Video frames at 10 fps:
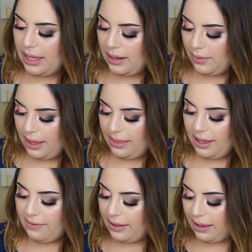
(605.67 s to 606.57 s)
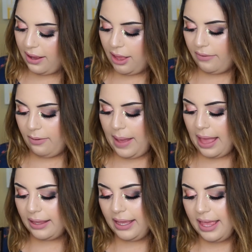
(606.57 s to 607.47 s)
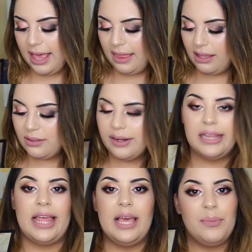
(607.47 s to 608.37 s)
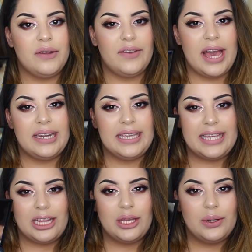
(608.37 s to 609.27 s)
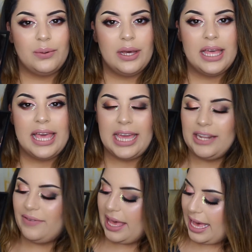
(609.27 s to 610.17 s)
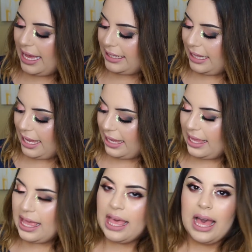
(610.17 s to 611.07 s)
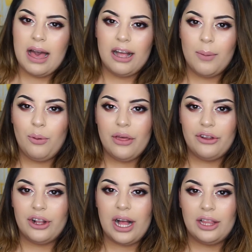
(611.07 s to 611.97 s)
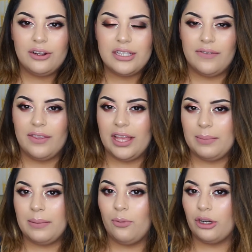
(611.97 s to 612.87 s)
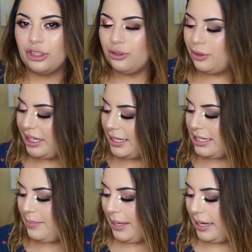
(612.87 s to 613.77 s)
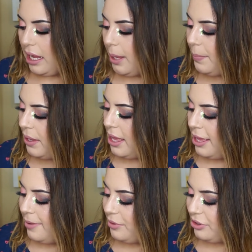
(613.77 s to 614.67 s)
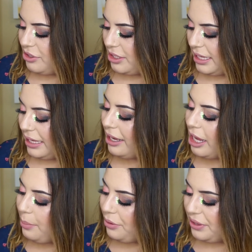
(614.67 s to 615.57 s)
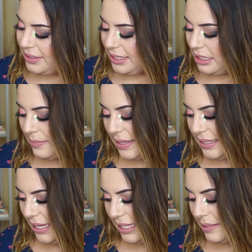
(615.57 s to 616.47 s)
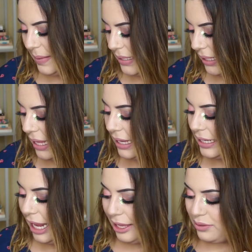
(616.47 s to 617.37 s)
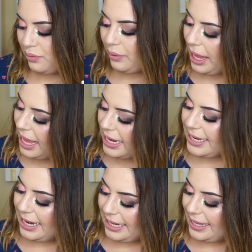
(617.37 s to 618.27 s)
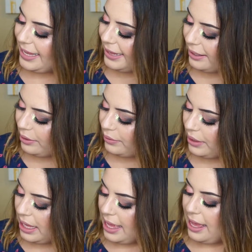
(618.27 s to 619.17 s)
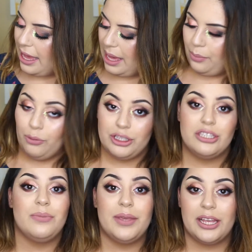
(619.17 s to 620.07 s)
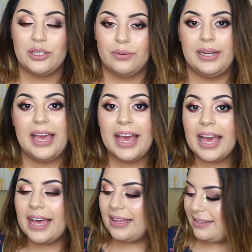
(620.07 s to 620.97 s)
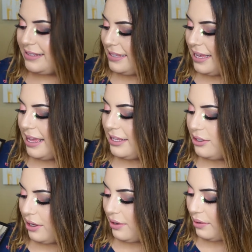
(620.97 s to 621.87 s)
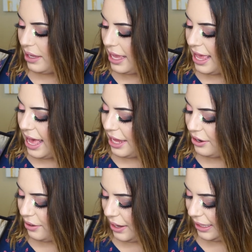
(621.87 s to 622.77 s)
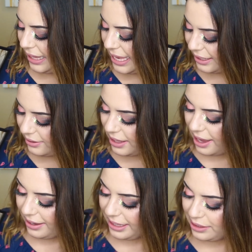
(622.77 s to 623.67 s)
And when I think of like a colorful palette, this one I like, but if it had a yellow and if it had like a couple other colors, I feel like I'd be more intrigued to pick it up. There's just like a couple things that it's missing. It's missing like a nice red and a yellow, which the BH one has. So I don't know, I like it a lot.